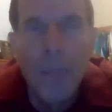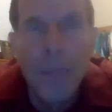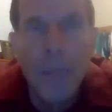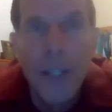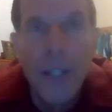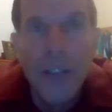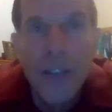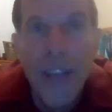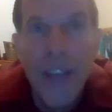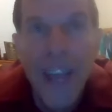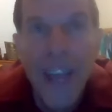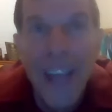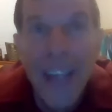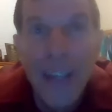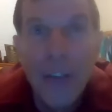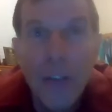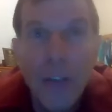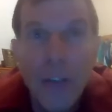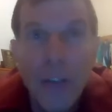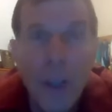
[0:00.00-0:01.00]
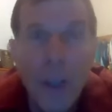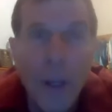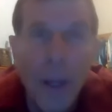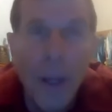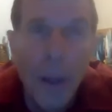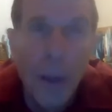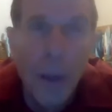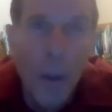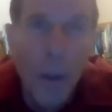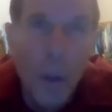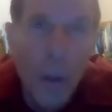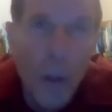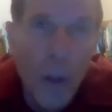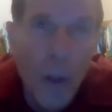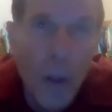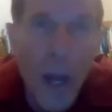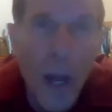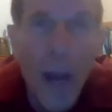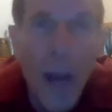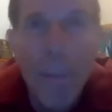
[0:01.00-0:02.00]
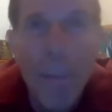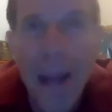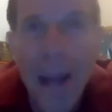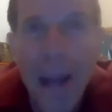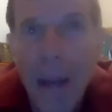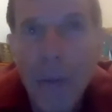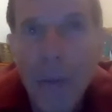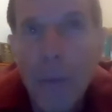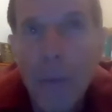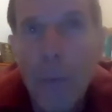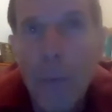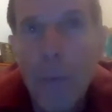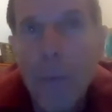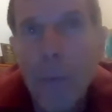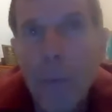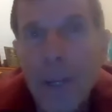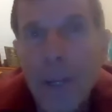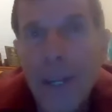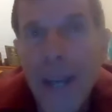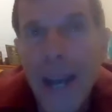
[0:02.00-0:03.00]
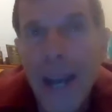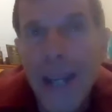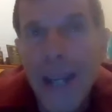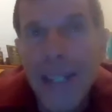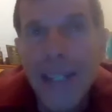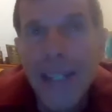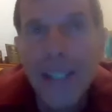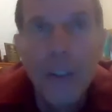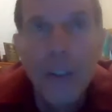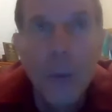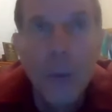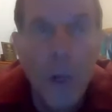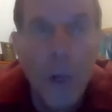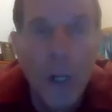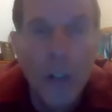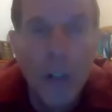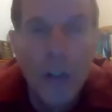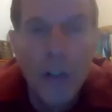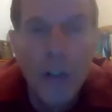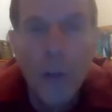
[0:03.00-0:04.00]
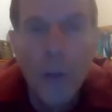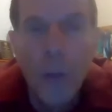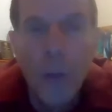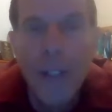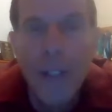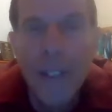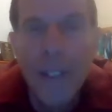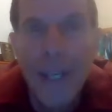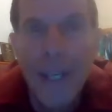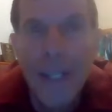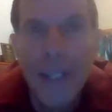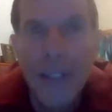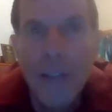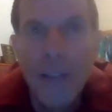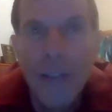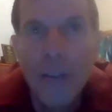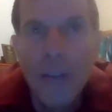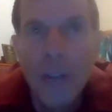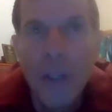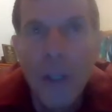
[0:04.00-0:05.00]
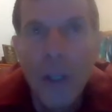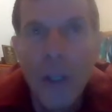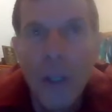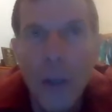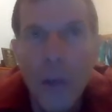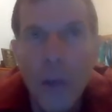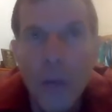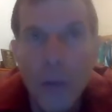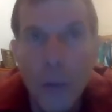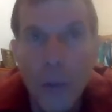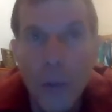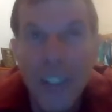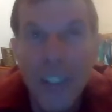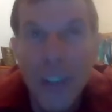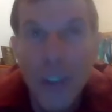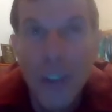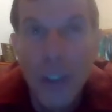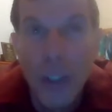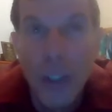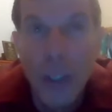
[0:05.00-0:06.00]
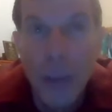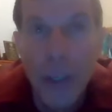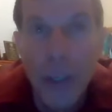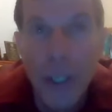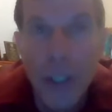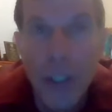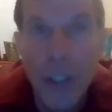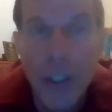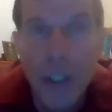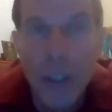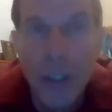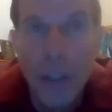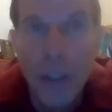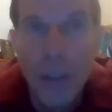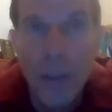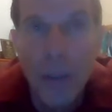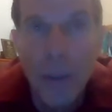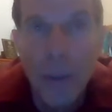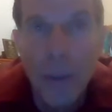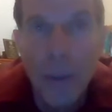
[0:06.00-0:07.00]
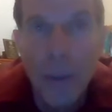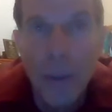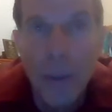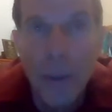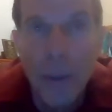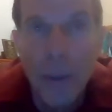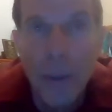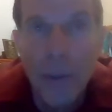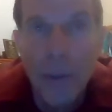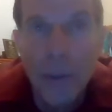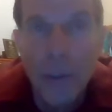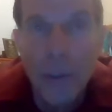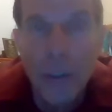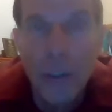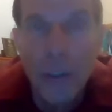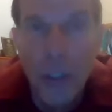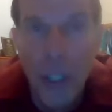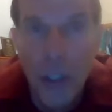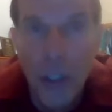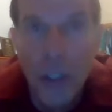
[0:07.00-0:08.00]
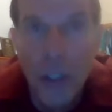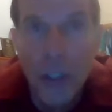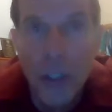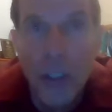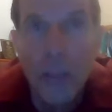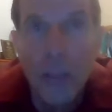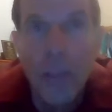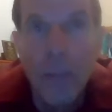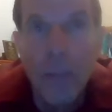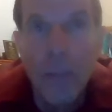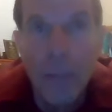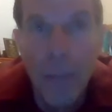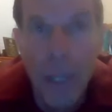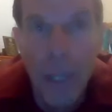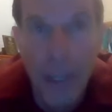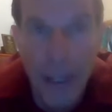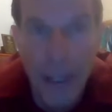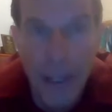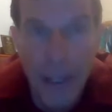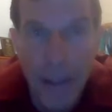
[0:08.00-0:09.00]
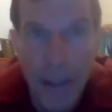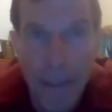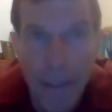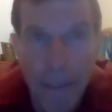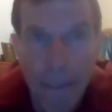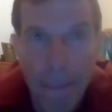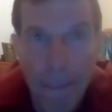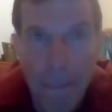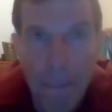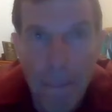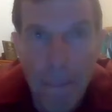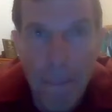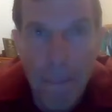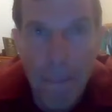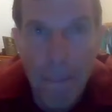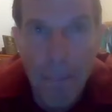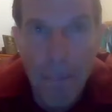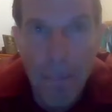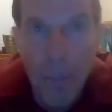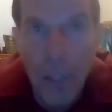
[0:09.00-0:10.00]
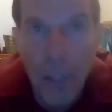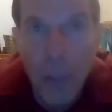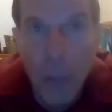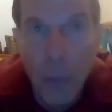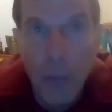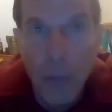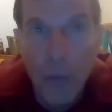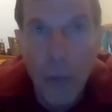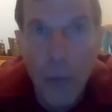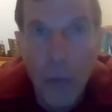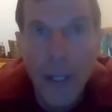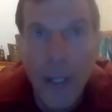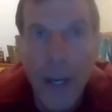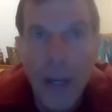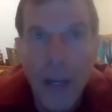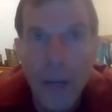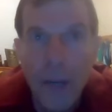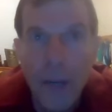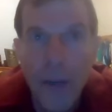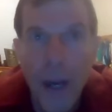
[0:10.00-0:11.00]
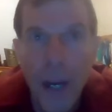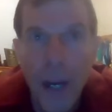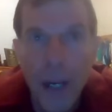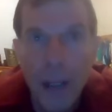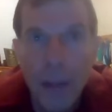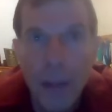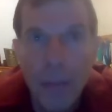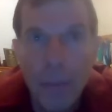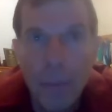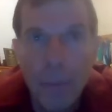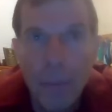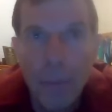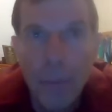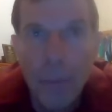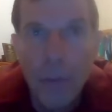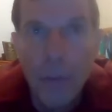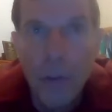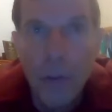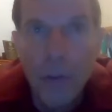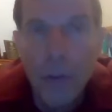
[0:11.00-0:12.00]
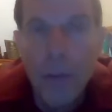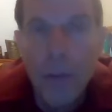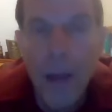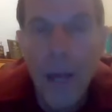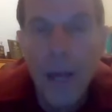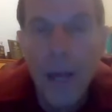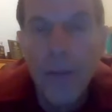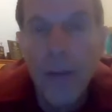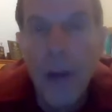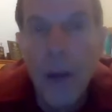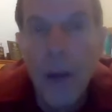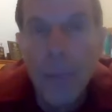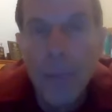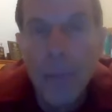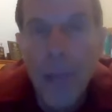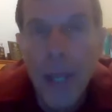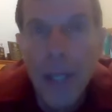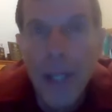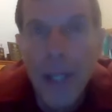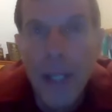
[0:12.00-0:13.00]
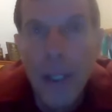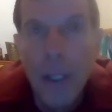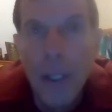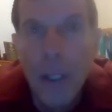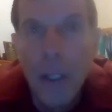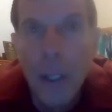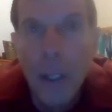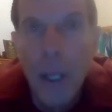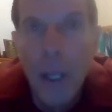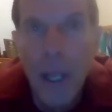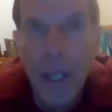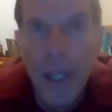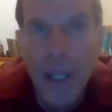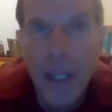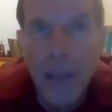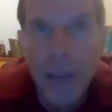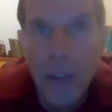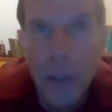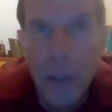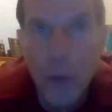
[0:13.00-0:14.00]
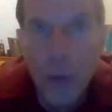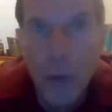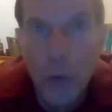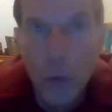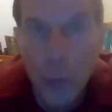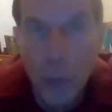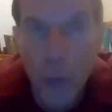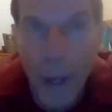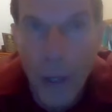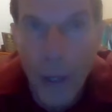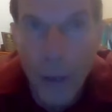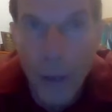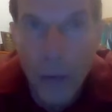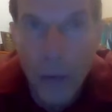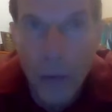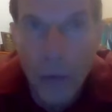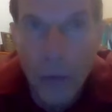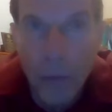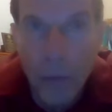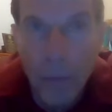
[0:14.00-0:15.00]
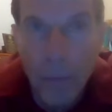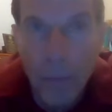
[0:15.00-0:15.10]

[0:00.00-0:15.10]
It takes about 90 to 120 days for a reconsideration decision to be made. Because we've already got a file, it's just a matter of updating an individual's records,